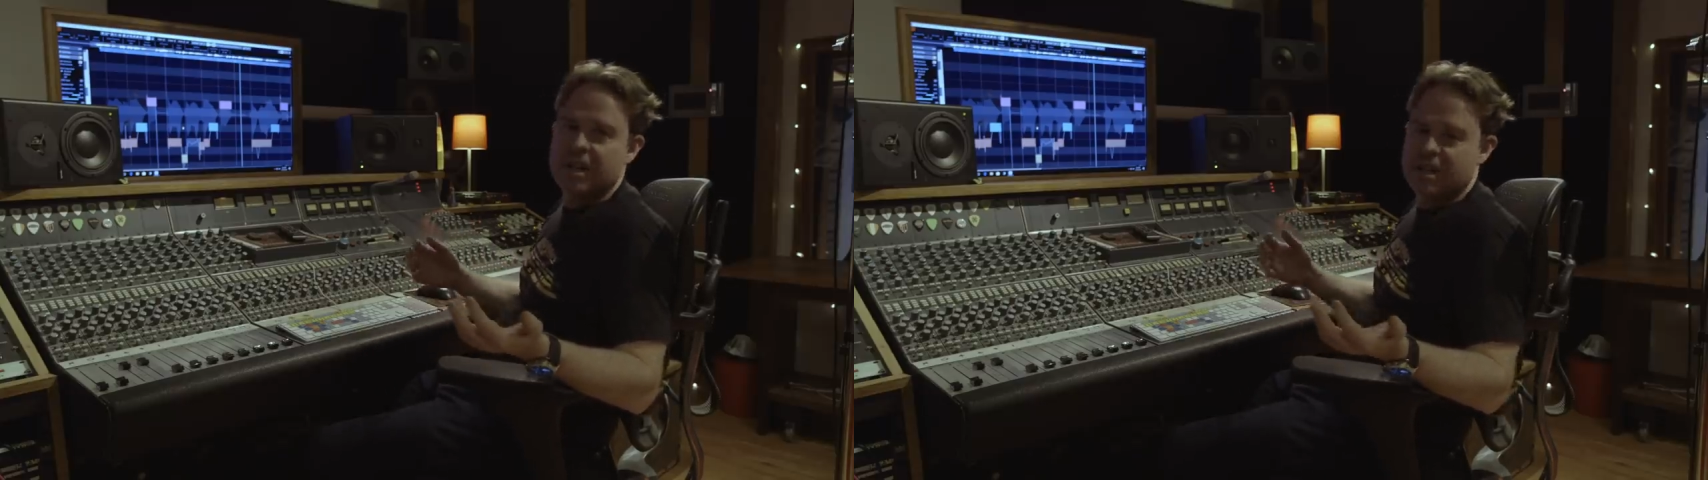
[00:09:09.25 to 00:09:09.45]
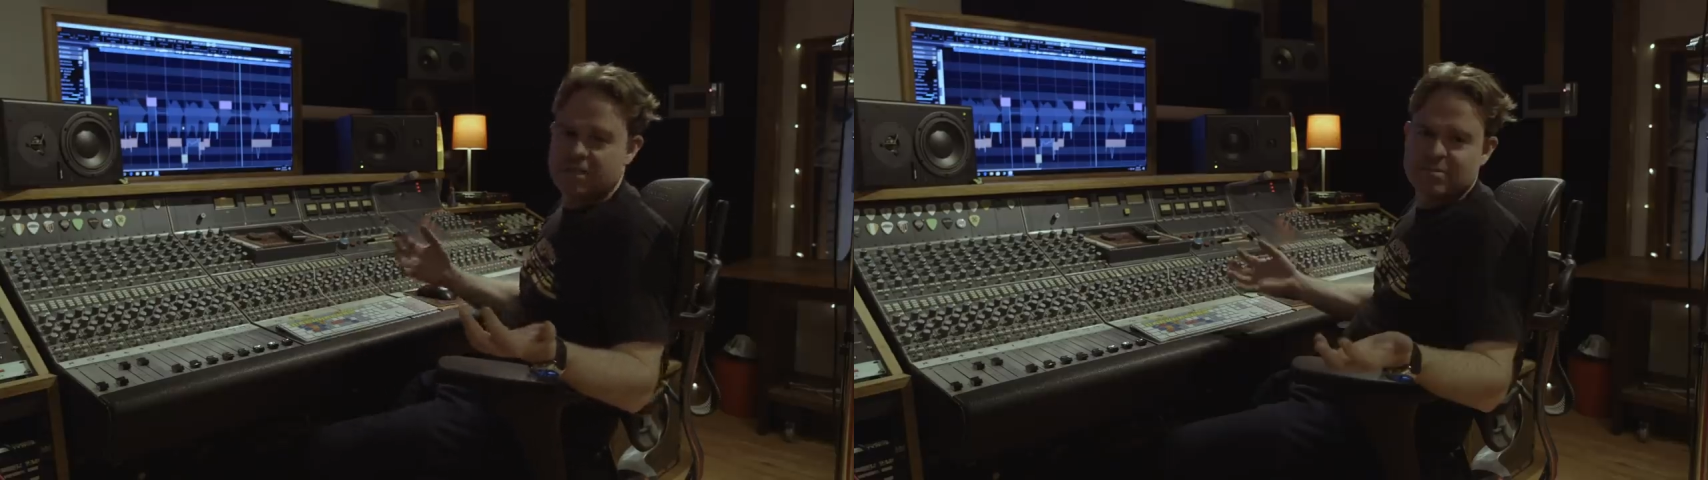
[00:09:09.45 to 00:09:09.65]

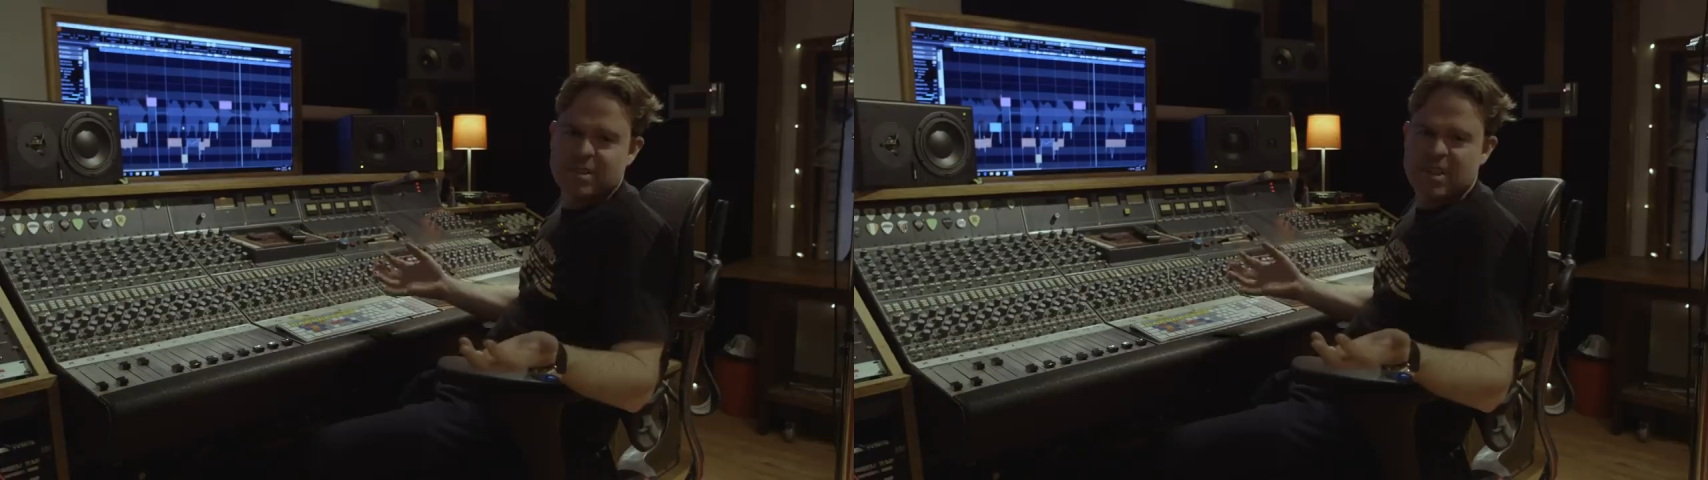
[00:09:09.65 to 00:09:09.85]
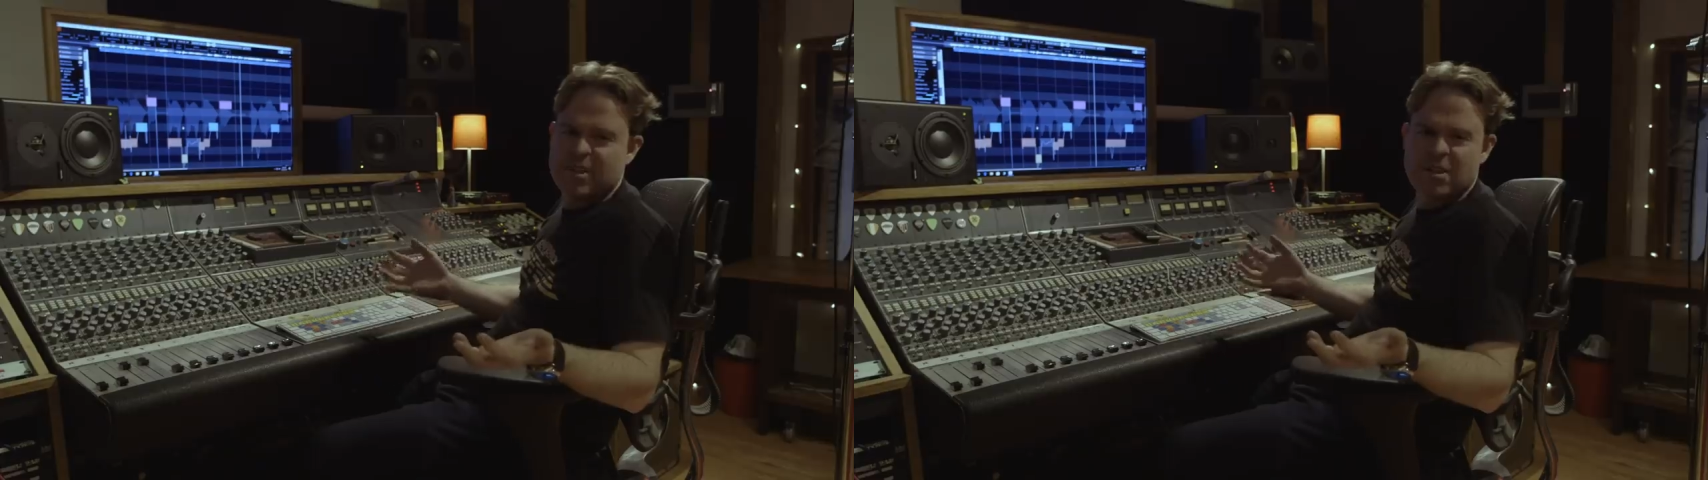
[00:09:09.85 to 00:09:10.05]
and
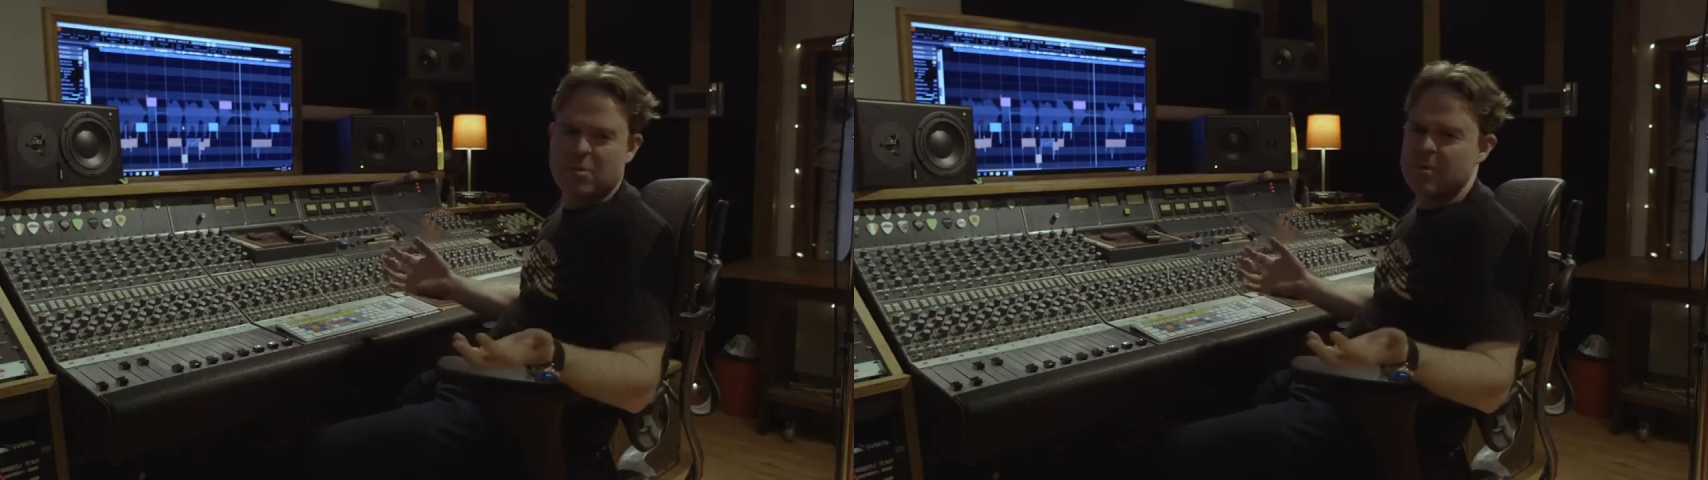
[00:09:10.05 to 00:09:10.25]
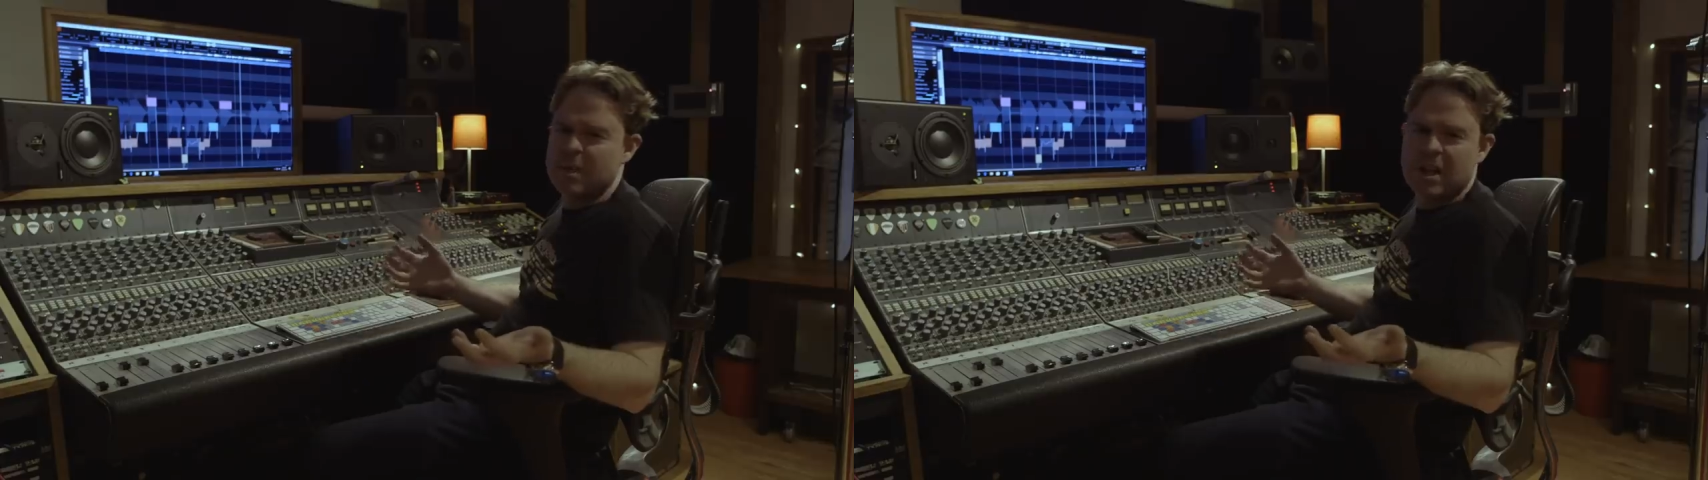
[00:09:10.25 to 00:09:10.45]
I think it would
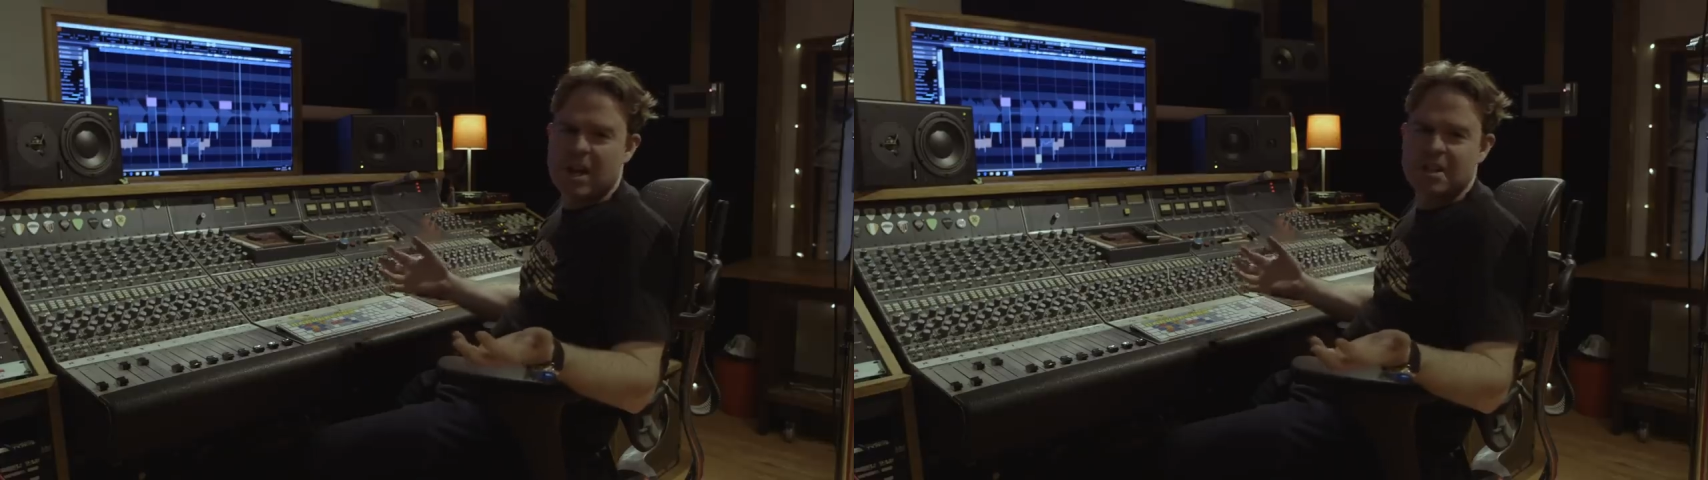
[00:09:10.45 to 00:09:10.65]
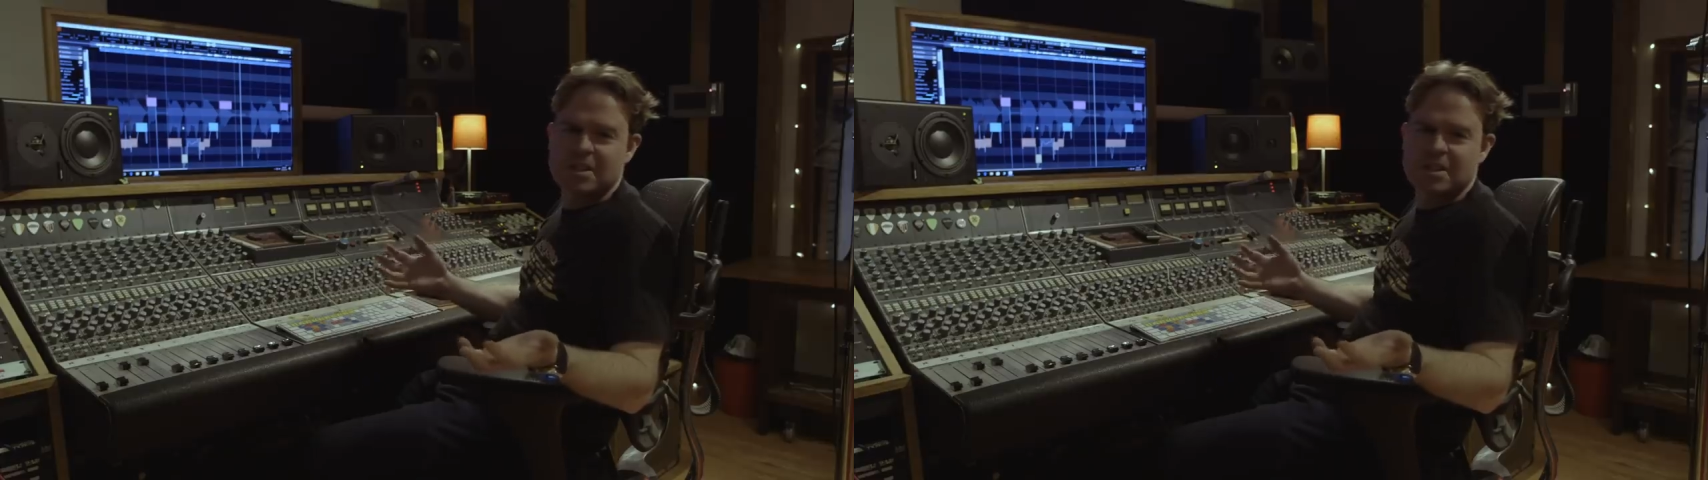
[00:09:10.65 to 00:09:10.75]
have been hard